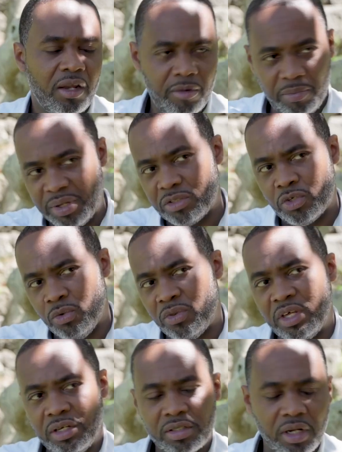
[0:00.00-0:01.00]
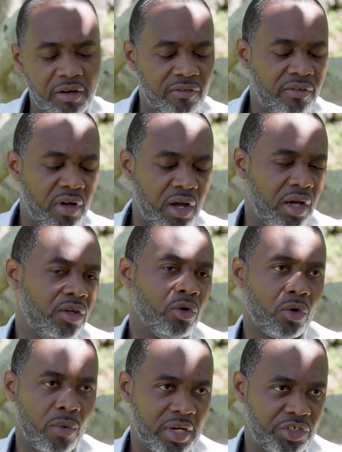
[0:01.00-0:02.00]
Let me pick 2 things out of
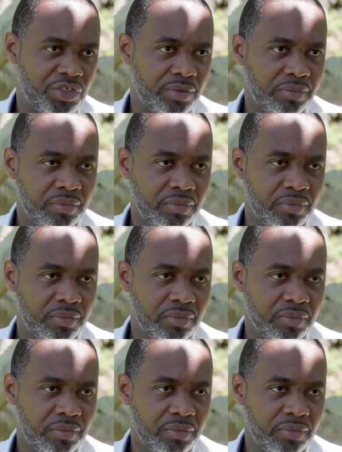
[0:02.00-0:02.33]
your question.